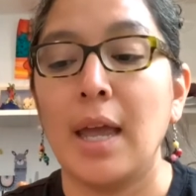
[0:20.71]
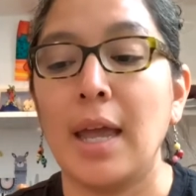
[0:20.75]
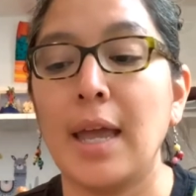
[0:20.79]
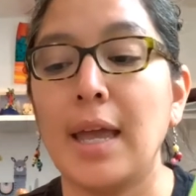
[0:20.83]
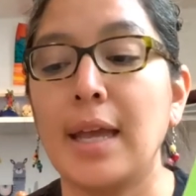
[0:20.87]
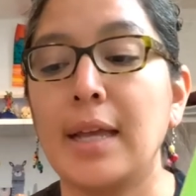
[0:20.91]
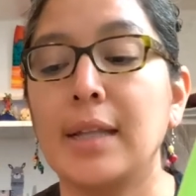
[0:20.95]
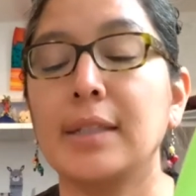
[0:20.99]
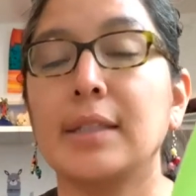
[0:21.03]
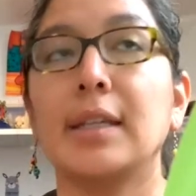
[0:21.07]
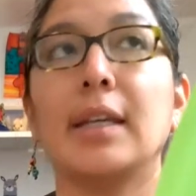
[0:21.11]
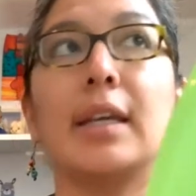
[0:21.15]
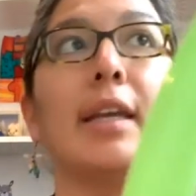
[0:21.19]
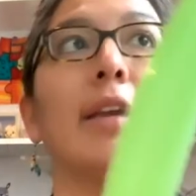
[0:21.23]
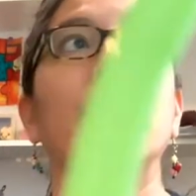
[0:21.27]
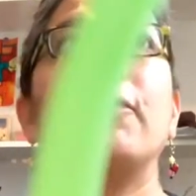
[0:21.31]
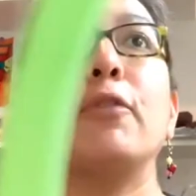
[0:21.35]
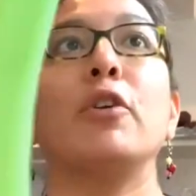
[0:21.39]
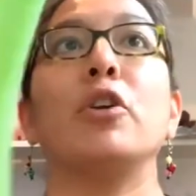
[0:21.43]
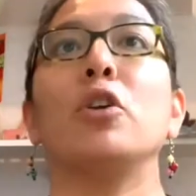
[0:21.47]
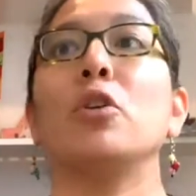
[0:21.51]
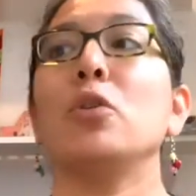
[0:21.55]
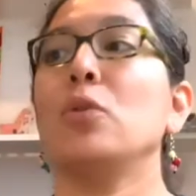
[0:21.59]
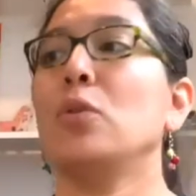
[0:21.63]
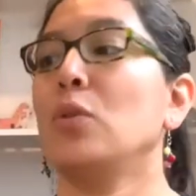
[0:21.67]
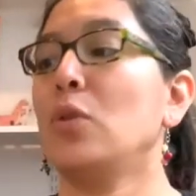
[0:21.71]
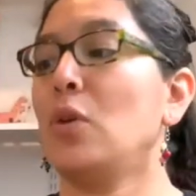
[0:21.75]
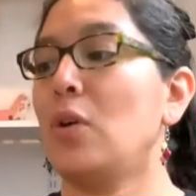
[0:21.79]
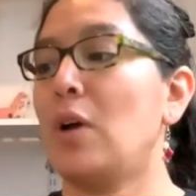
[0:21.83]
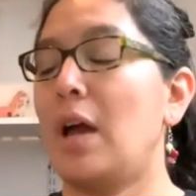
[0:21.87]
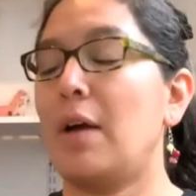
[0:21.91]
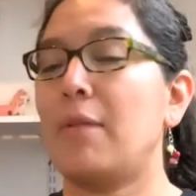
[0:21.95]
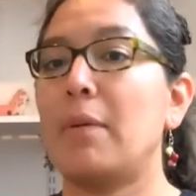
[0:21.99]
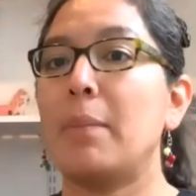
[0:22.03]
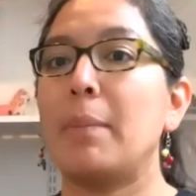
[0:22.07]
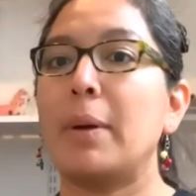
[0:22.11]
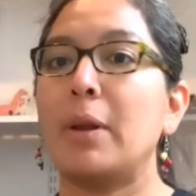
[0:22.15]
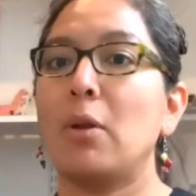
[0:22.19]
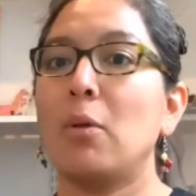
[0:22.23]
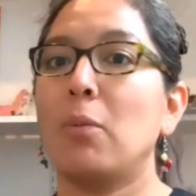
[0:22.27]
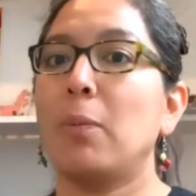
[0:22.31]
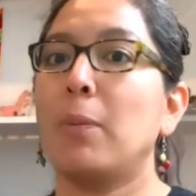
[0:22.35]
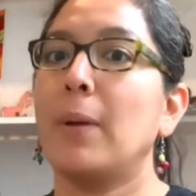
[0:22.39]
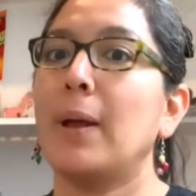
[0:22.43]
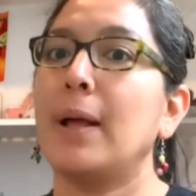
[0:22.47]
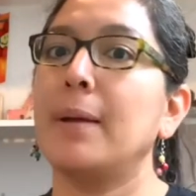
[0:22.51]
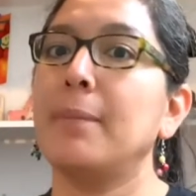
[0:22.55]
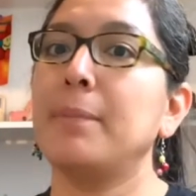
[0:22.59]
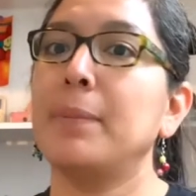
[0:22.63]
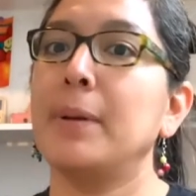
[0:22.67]
and if you don't have a manual
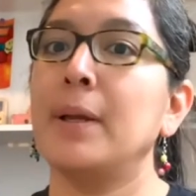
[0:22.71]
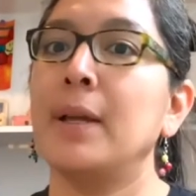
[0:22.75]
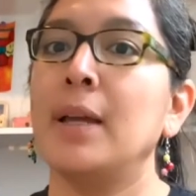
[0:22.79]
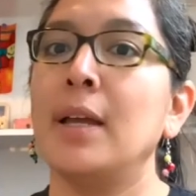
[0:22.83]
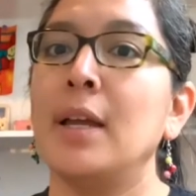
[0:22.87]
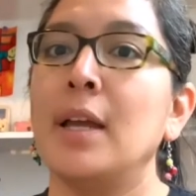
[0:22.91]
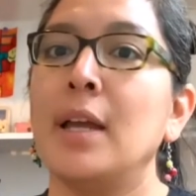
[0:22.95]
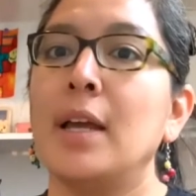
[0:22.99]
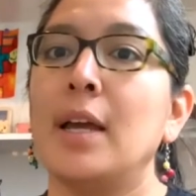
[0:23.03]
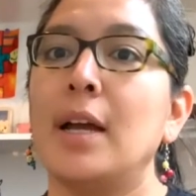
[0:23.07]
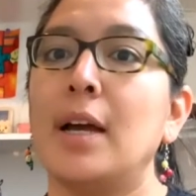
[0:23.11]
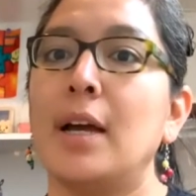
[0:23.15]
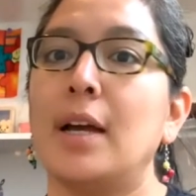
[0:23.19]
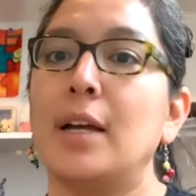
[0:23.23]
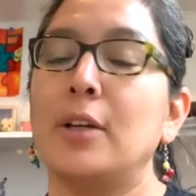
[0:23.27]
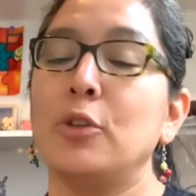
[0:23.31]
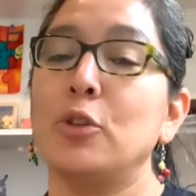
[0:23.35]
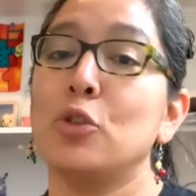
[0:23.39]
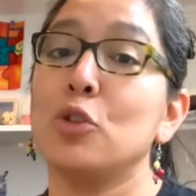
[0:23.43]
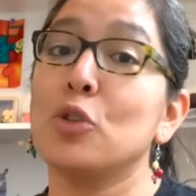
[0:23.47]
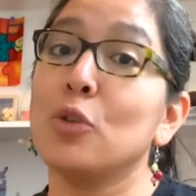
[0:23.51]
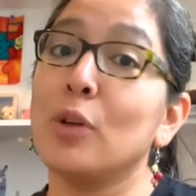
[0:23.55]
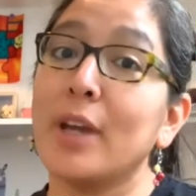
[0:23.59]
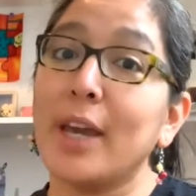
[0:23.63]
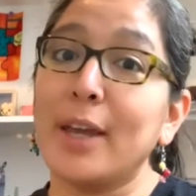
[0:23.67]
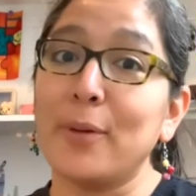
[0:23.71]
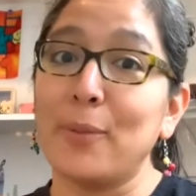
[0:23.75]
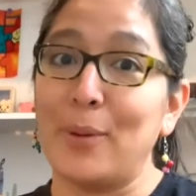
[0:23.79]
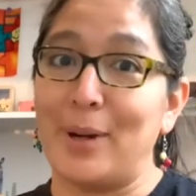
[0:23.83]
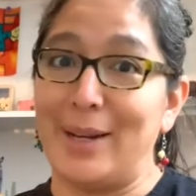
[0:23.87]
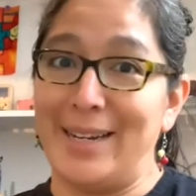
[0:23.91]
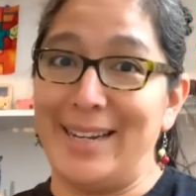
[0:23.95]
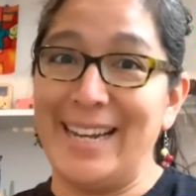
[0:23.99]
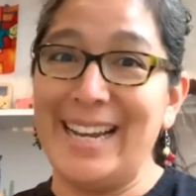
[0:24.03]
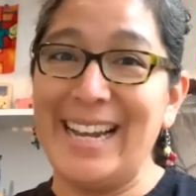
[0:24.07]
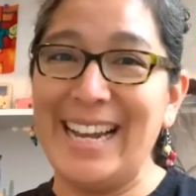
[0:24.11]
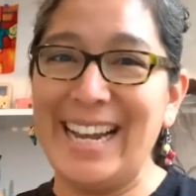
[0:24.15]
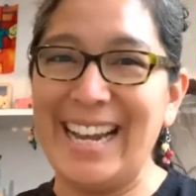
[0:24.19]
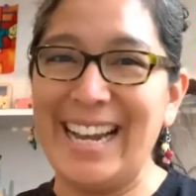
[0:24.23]
pump, uh, you should get one.